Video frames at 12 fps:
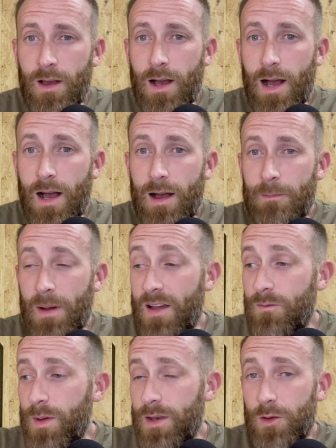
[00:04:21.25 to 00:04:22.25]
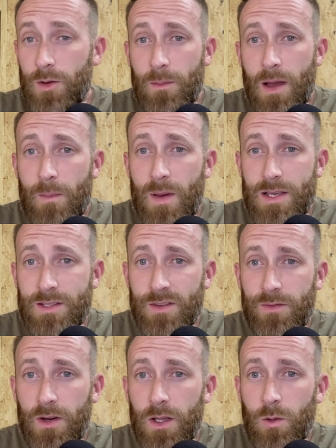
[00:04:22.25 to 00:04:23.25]
I've been doing my best to
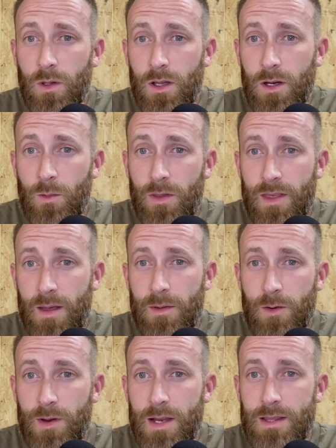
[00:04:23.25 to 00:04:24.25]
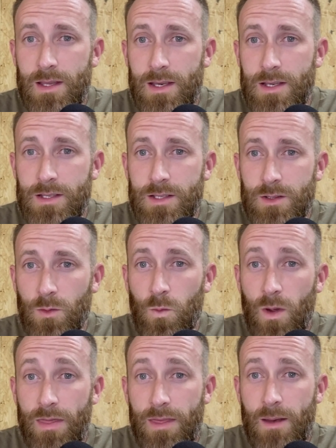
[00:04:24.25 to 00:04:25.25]
follow along with them and read these
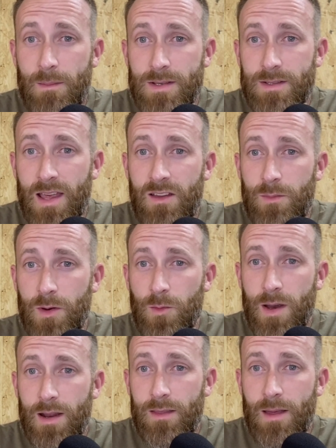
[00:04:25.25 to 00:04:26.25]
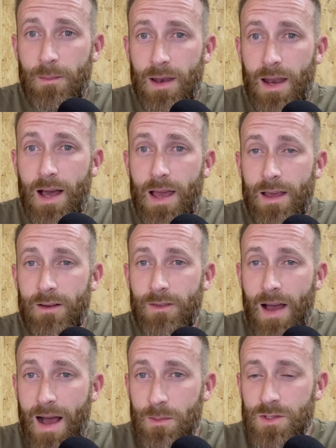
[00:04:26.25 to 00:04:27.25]
with them as they've been reading them, and I have
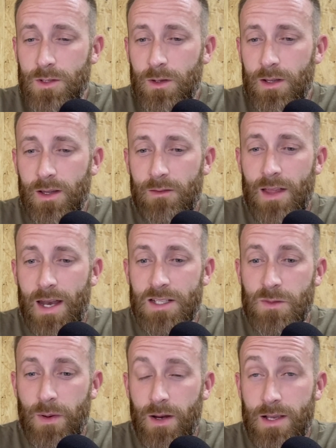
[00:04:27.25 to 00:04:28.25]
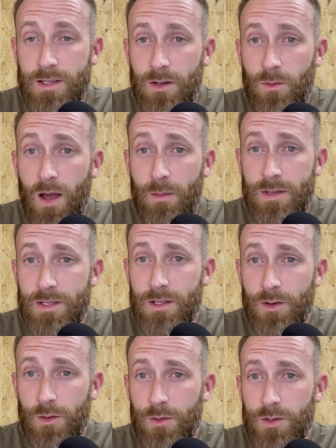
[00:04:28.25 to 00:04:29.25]
absolutely loved that experience, and Robinson
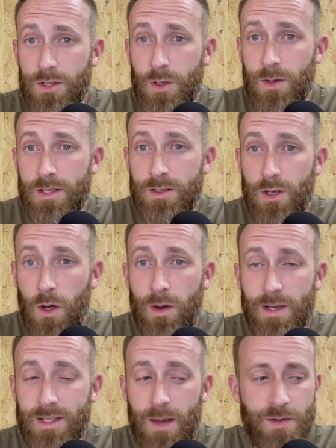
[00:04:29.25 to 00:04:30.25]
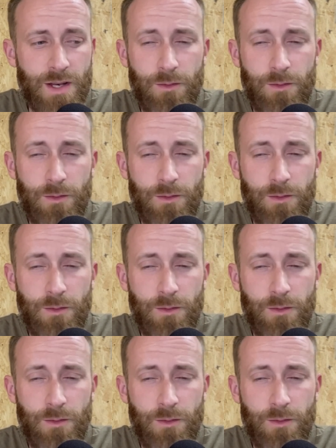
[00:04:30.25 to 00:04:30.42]
Crusoe is no exception.